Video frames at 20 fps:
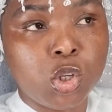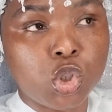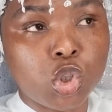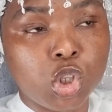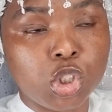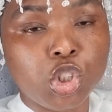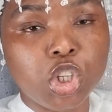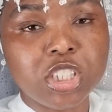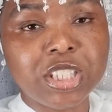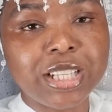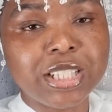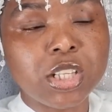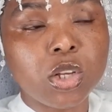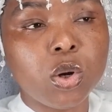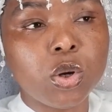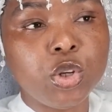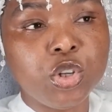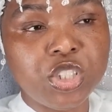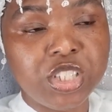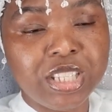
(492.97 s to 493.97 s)
So just as
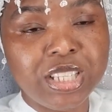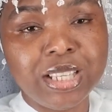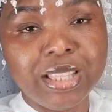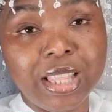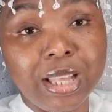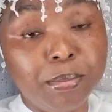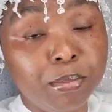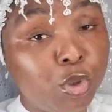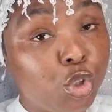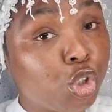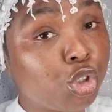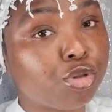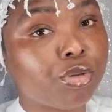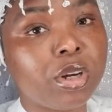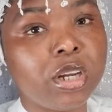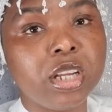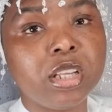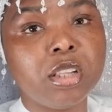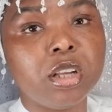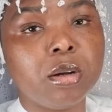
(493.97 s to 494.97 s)
how you see them
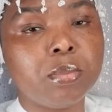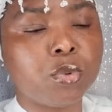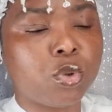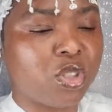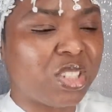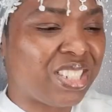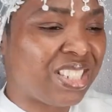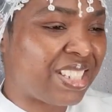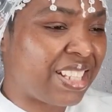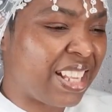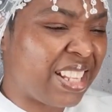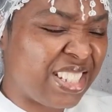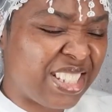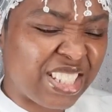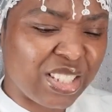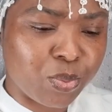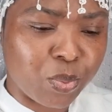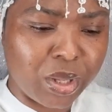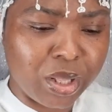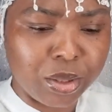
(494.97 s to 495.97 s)
train up to
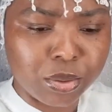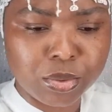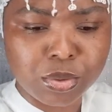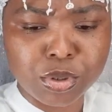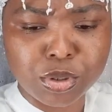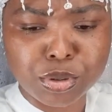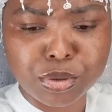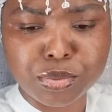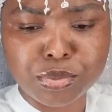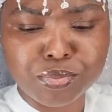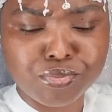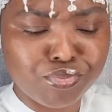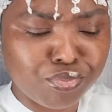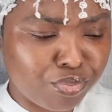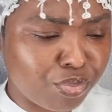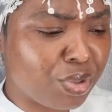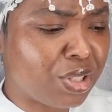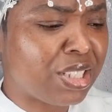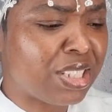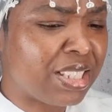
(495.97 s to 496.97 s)
sense, well, to
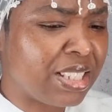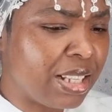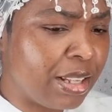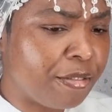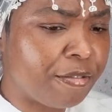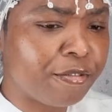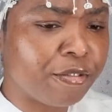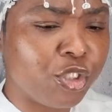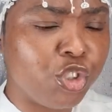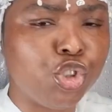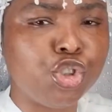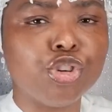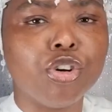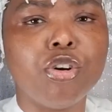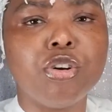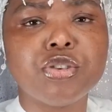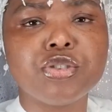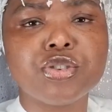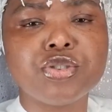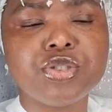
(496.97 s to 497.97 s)
sniff
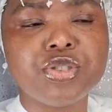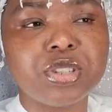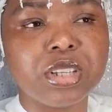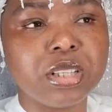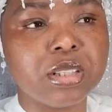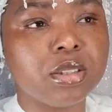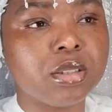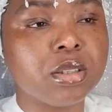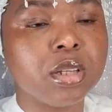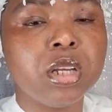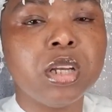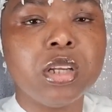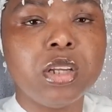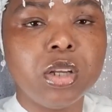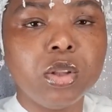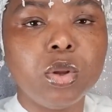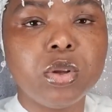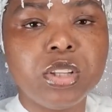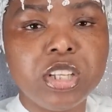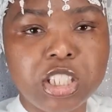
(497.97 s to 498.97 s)
drugs, and
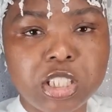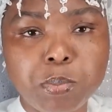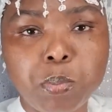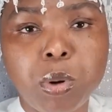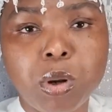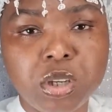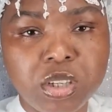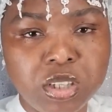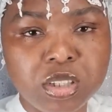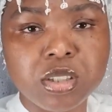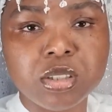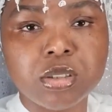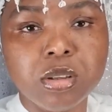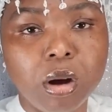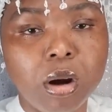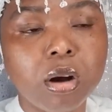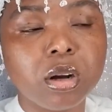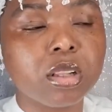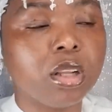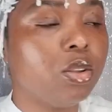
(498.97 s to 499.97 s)
you know, these police
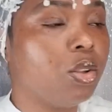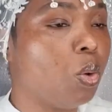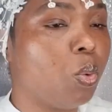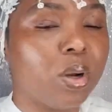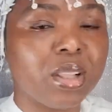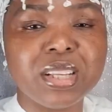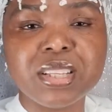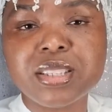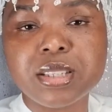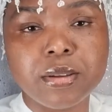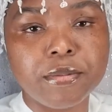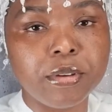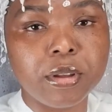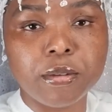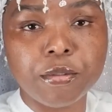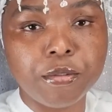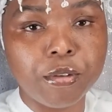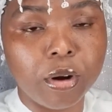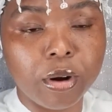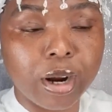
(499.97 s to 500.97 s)
dogs, they know what they're
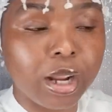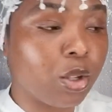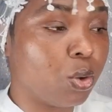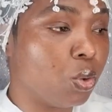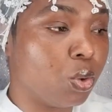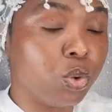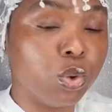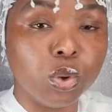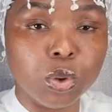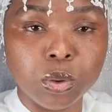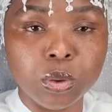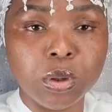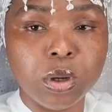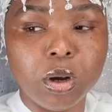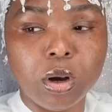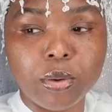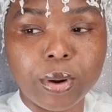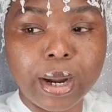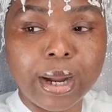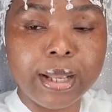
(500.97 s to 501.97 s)
sniffing for. I don't know,
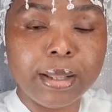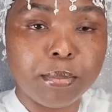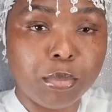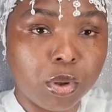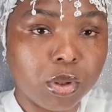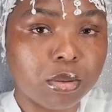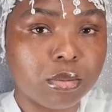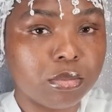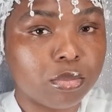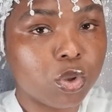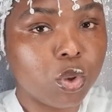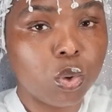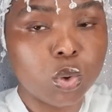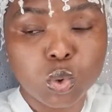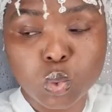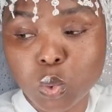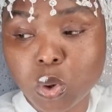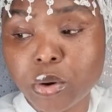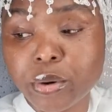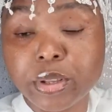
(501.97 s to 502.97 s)
all right, but
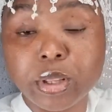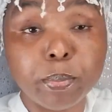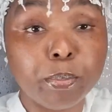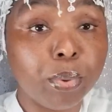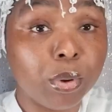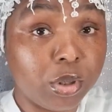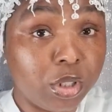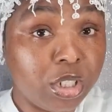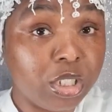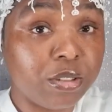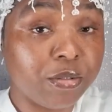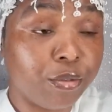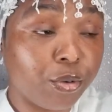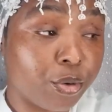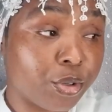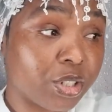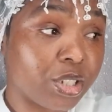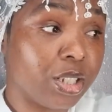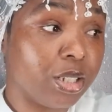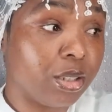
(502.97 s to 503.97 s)
those who are in the police
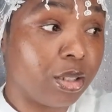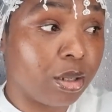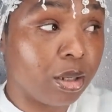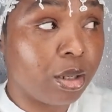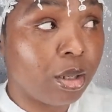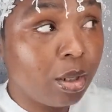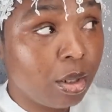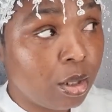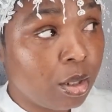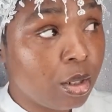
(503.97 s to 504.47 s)
force and the